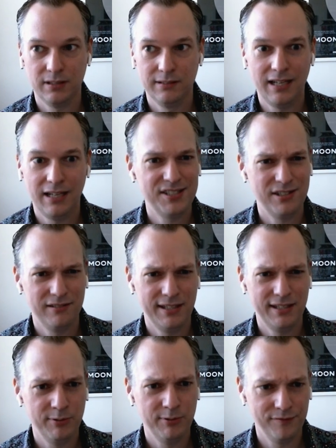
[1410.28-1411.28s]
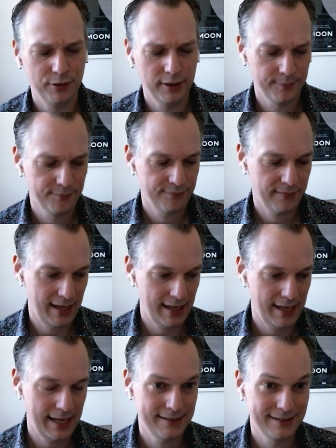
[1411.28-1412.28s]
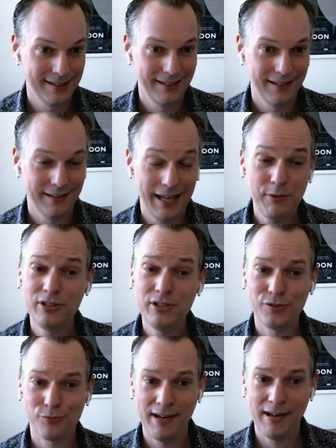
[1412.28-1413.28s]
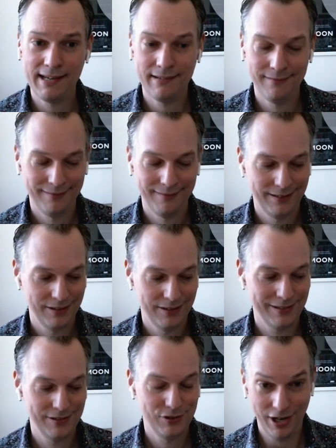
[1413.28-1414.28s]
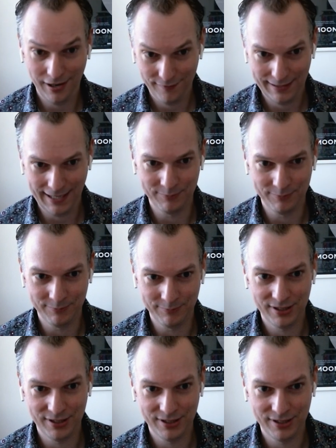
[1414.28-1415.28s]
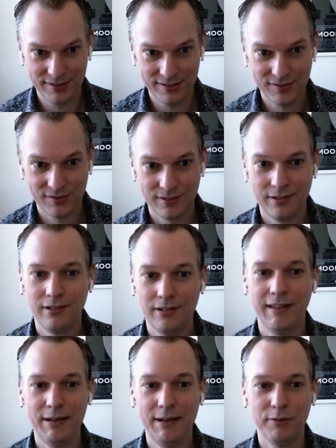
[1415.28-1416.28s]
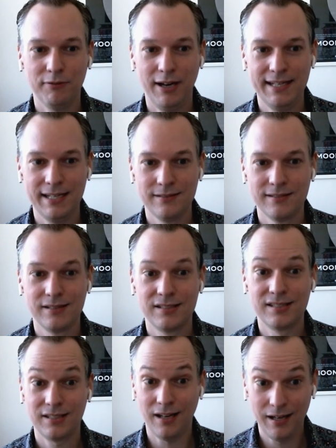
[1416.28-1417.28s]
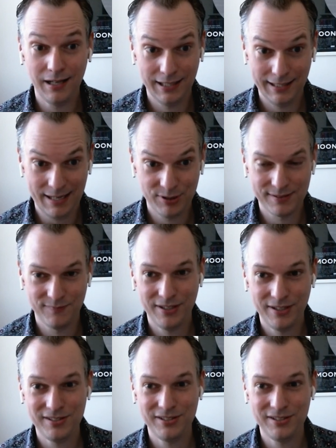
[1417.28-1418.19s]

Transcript: last year and the year before, and they weren't just writing Java Lambdas, they were writing Scala Lambdas. And for those of you who don't know,